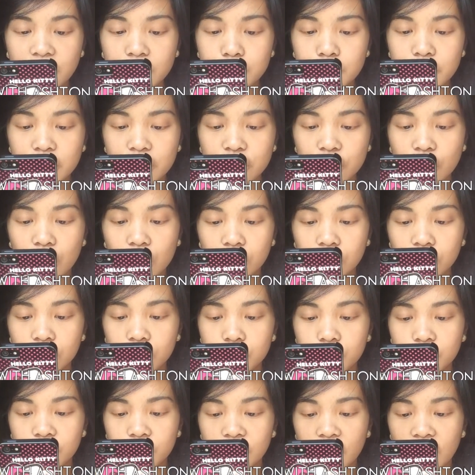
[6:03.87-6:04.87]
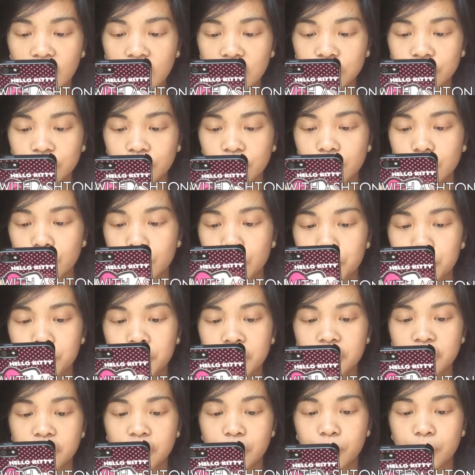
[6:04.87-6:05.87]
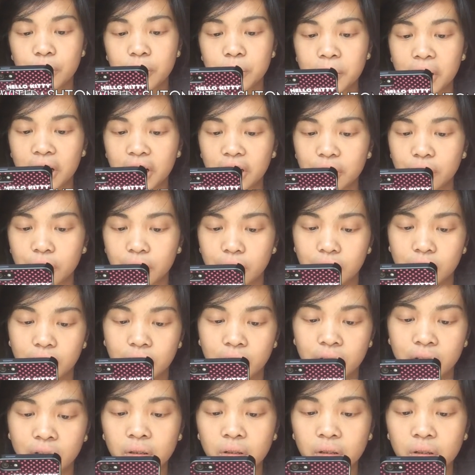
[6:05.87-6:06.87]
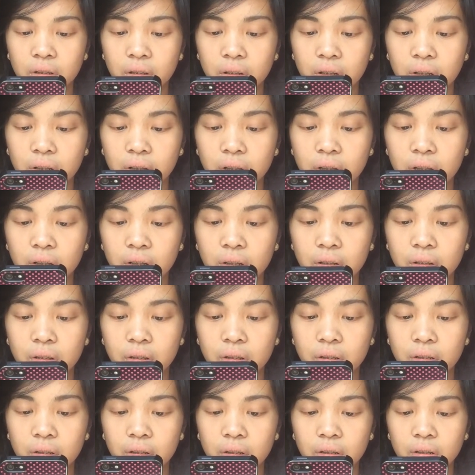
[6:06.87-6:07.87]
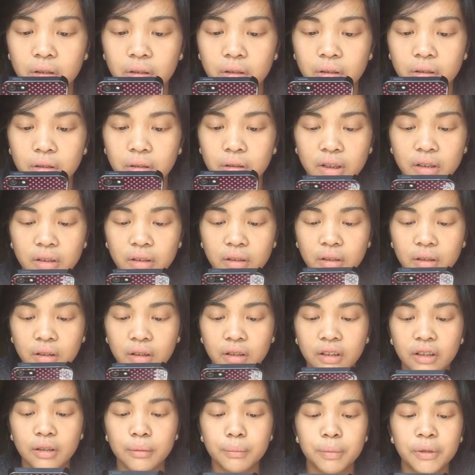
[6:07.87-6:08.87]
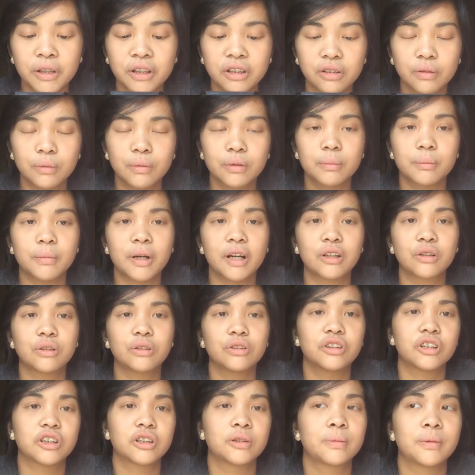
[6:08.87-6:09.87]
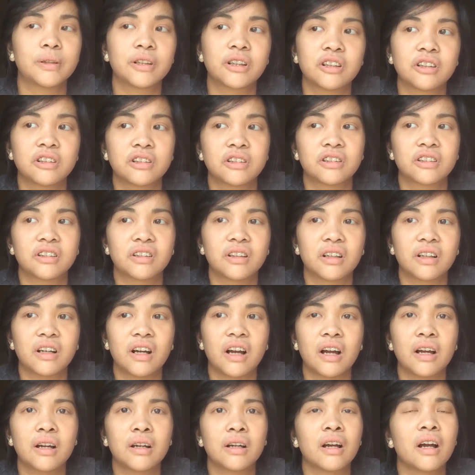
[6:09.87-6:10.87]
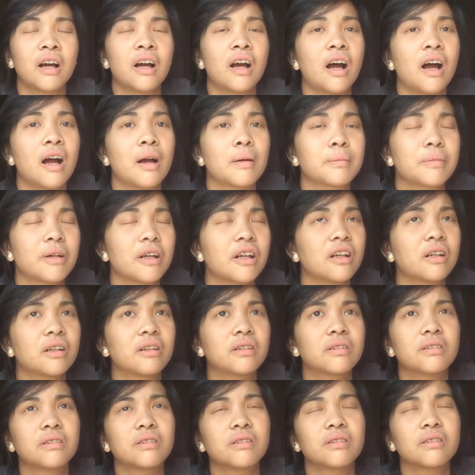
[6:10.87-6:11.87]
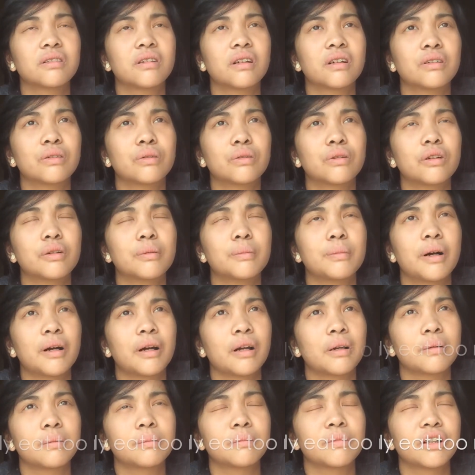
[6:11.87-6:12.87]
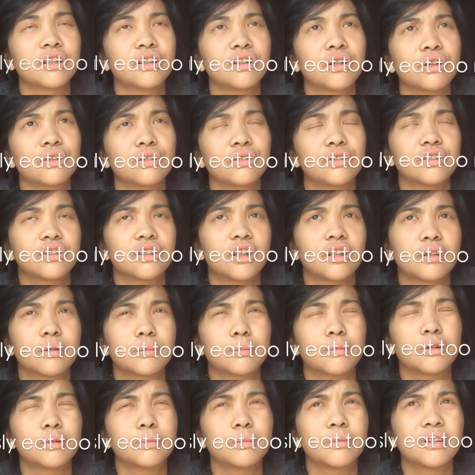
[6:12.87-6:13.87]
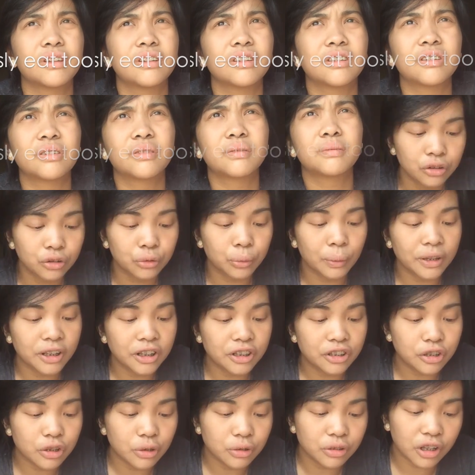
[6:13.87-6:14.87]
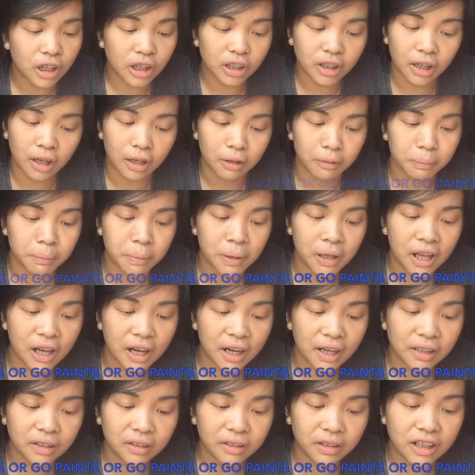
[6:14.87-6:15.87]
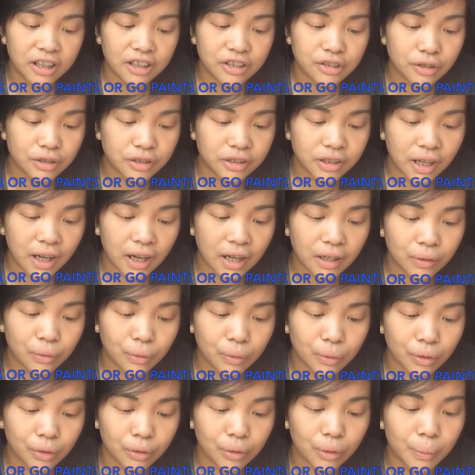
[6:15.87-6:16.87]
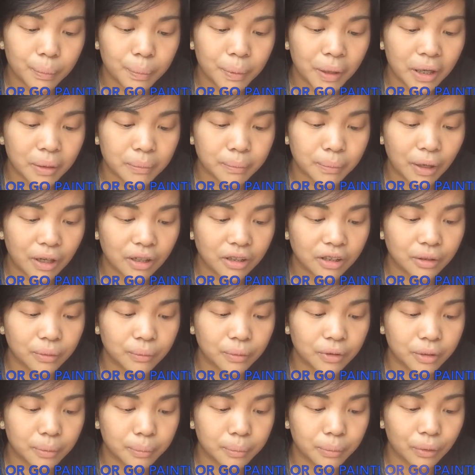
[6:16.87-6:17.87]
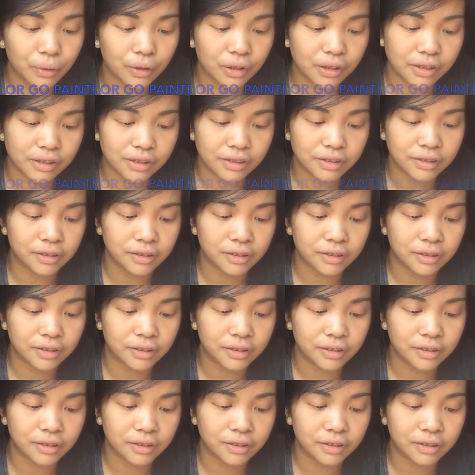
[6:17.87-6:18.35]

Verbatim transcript: Eat McDonald's with Ashton or pizza with Michael. Uh... I'd eat pizza with Michael just because I, I'm getting annoyed by McDonald's at the moment. twenty-two. Jella, play laser tag or go paintballing with the boys.